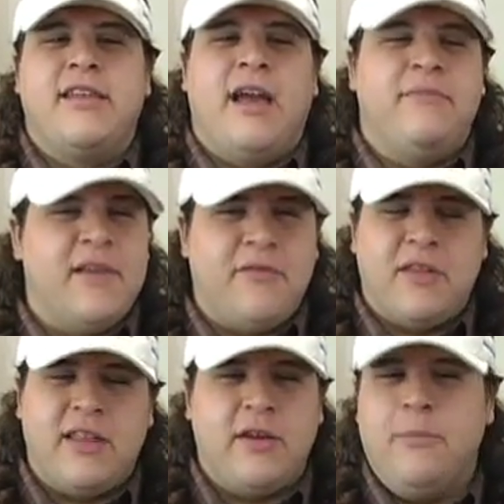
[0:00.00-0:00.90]
I'm
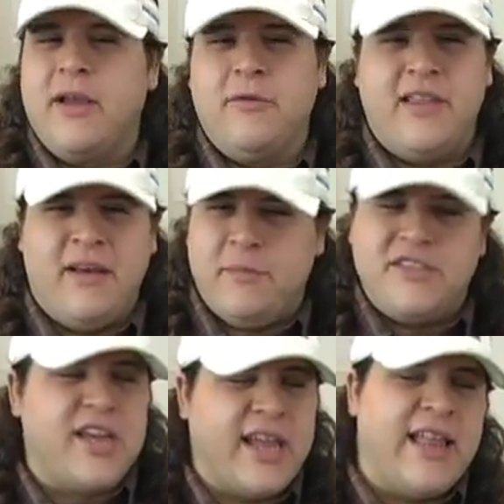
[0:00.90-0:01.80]
definitely going to go pick one up and
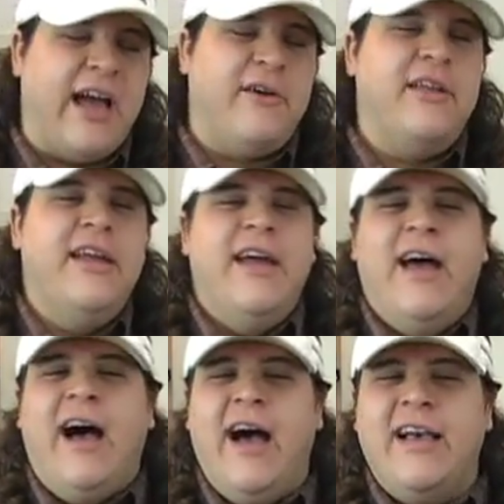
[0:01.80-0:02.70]
check it out.
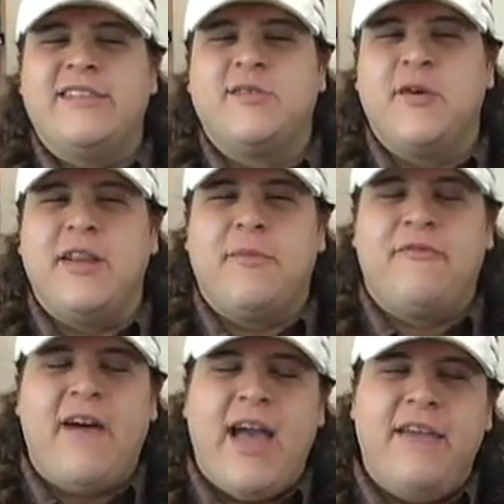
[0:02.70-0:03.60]
Story number
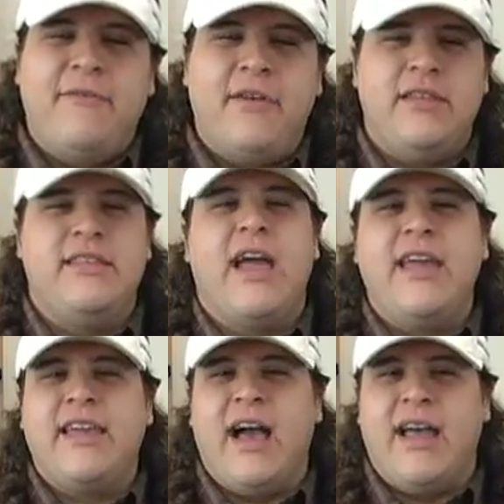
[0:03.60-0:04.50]
five,
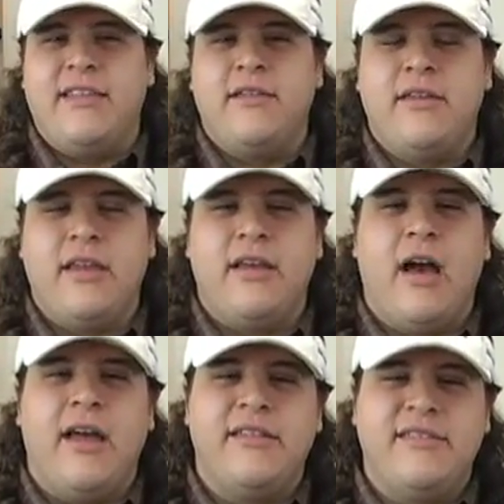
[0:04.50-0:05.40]
Nikon
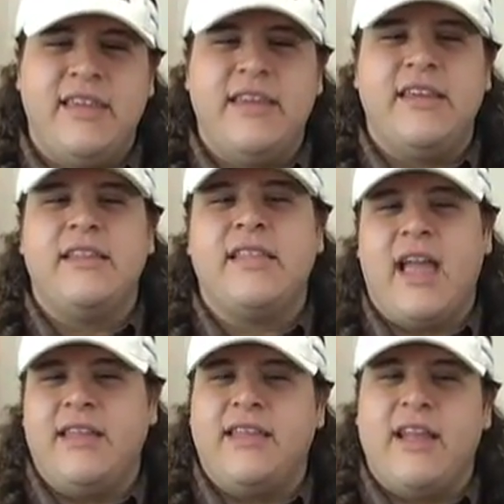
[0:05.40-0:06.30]

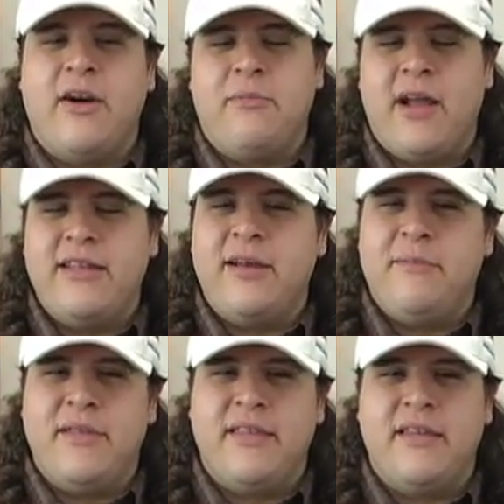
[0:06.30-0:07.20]
D90. Now, I brought it
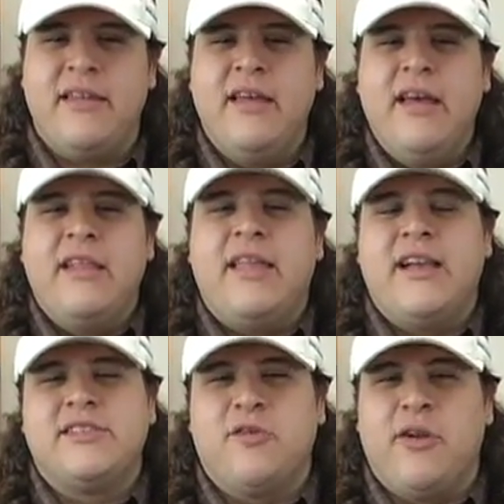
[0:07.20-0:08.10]
up in the
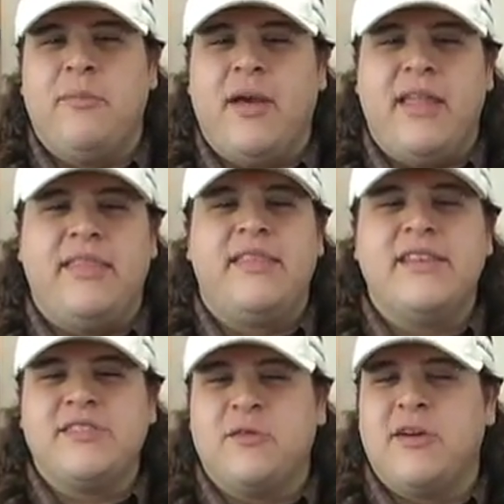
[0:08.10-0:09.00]
last story, but
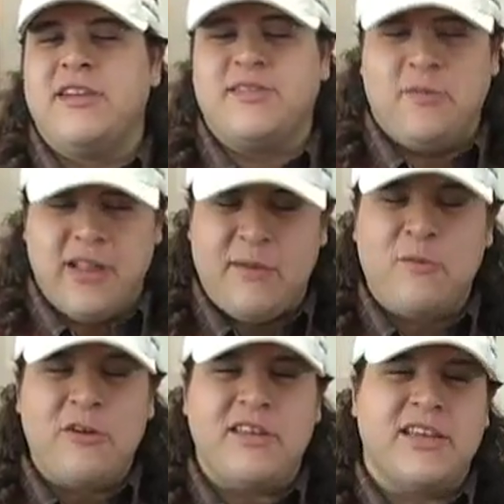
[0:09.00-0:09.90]
this story is the one
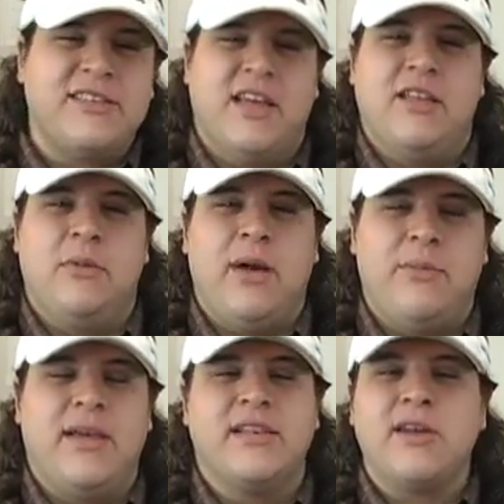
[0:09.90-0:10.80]
I'm really excited
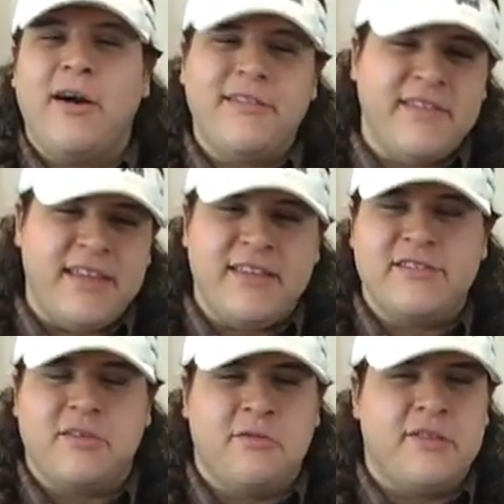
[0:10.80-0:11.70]
about because all the
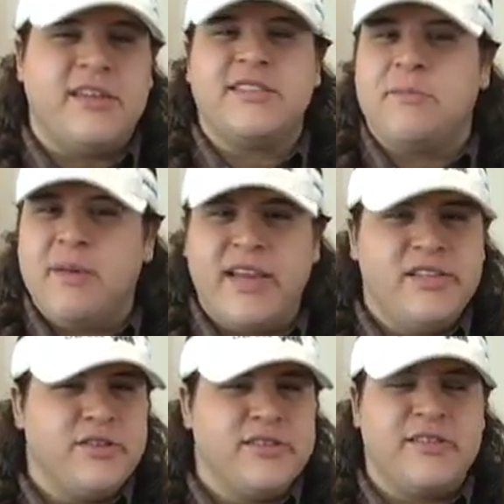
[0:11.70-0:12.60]
details are released, the
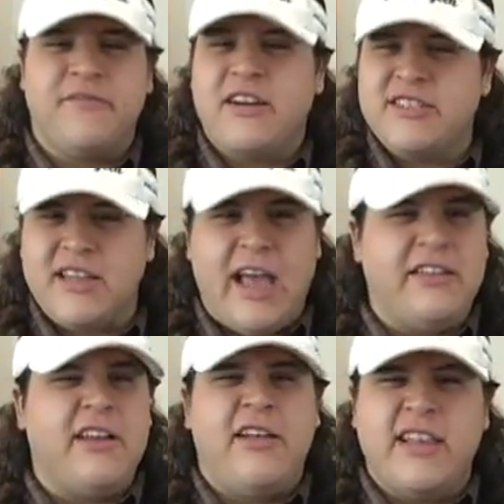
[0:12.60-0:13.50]
pictures, the
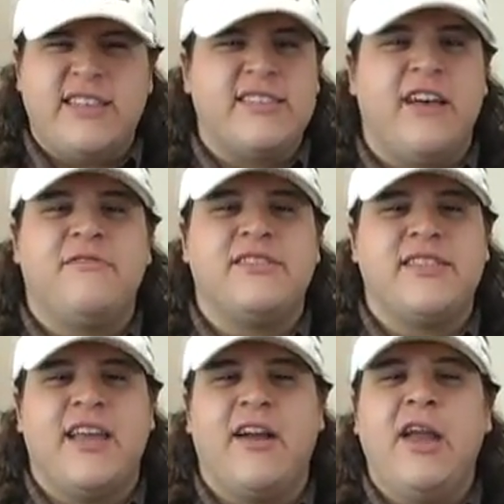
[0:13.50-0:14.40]
functionality, all that stuff
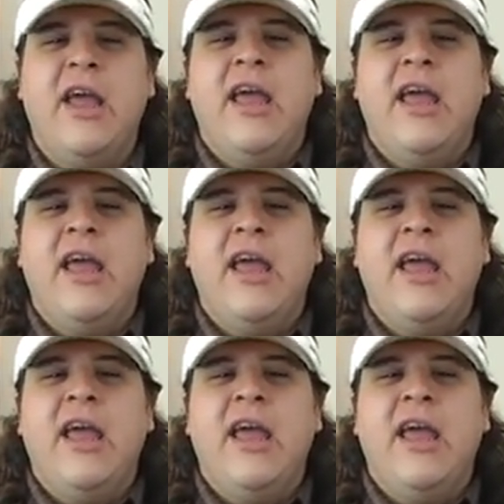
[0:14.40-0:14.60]
is there.